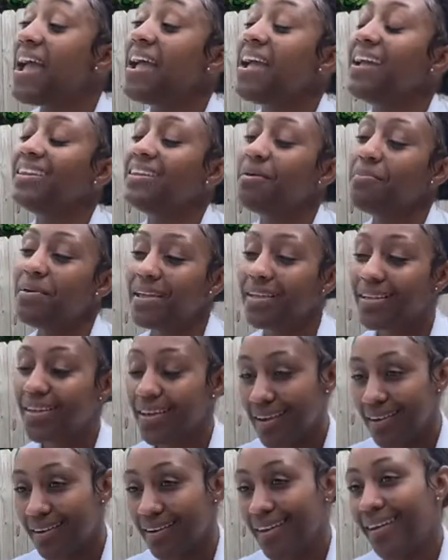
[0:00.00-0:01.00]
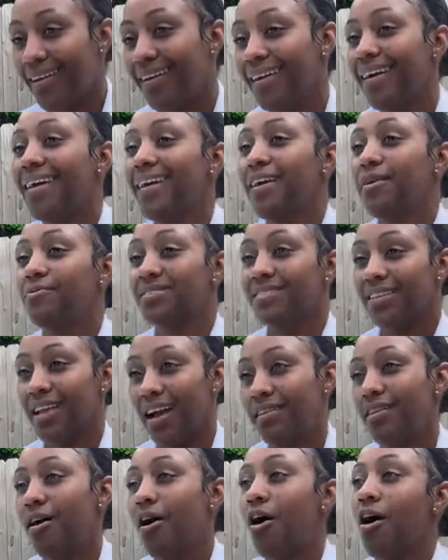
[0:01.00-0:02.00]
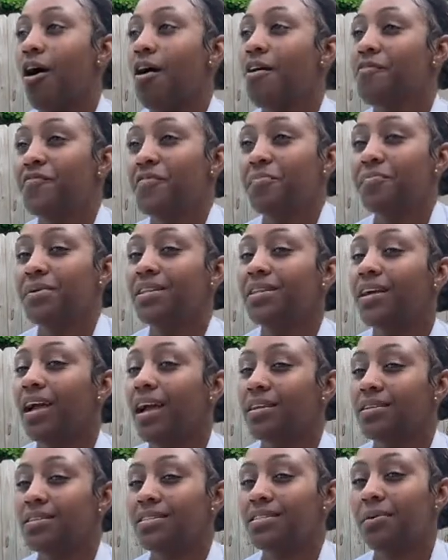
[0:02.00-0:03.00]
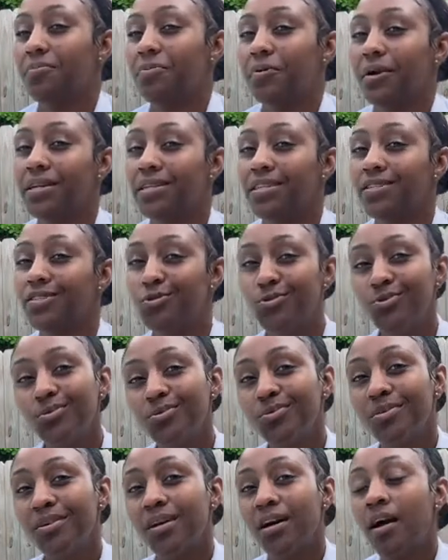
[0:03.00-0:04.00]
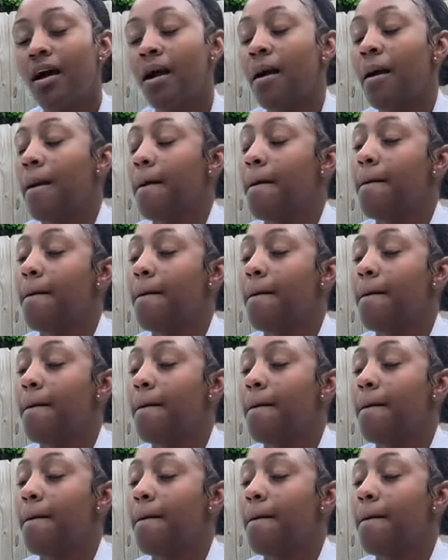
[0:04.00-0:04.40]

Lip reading: In the beginning, it was kind of hard for me to kind of separate the two. Mm-hmm.